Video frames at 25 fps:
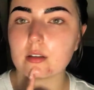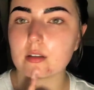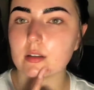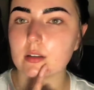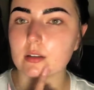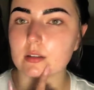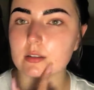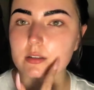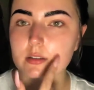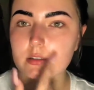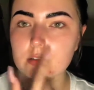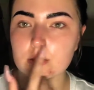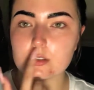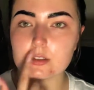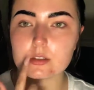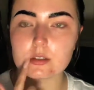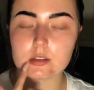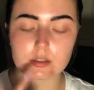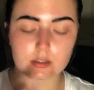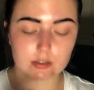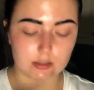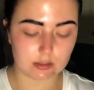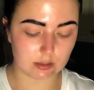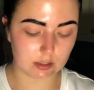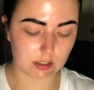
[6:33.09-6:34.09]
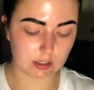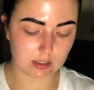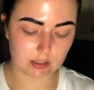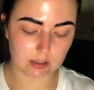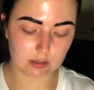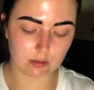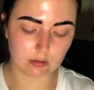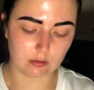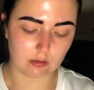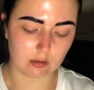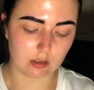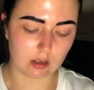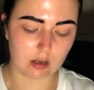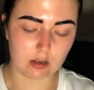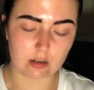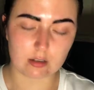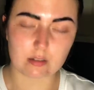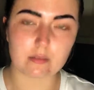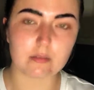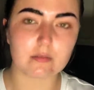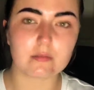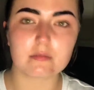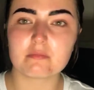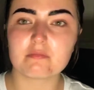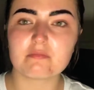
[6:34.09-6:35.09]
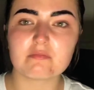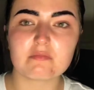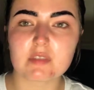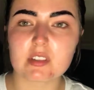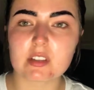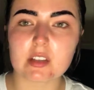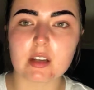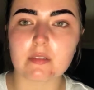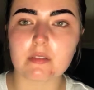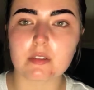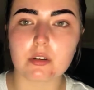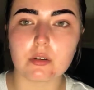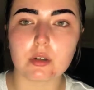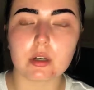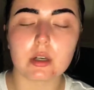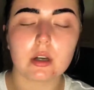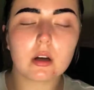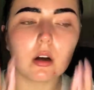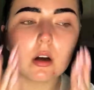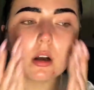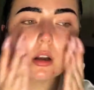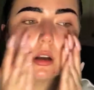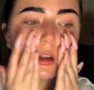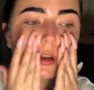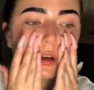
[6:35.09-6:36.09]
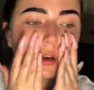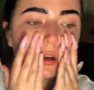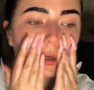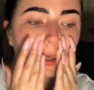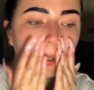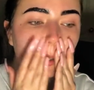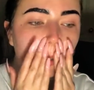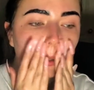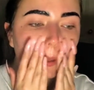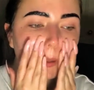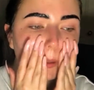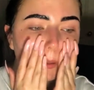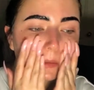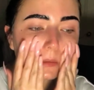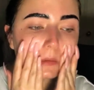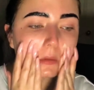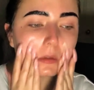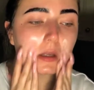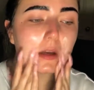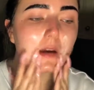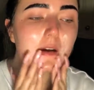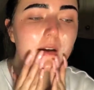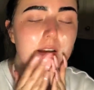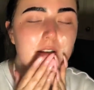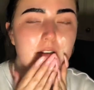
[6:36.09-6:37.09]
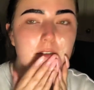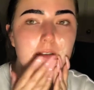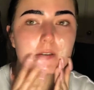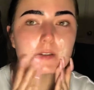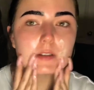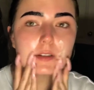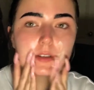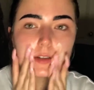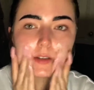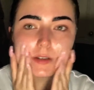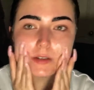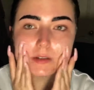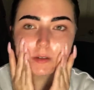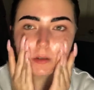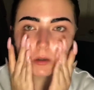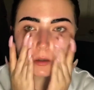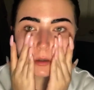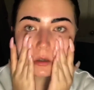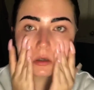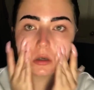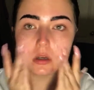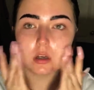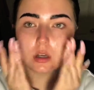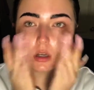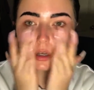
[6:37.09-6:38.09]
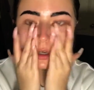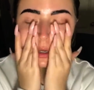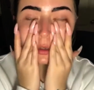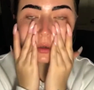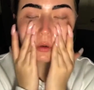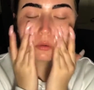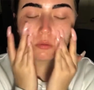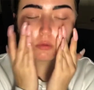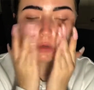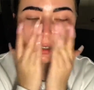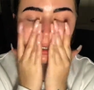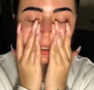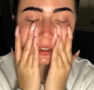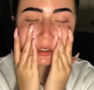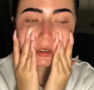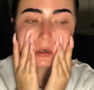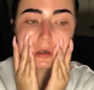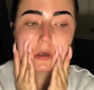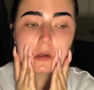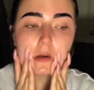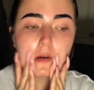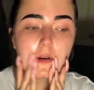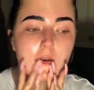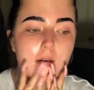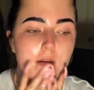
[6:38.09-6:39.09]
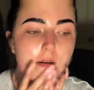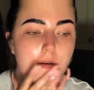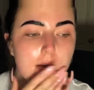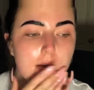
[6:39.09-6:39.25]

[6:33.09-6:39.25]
it's just a lot of stuff going on that I just need to work on.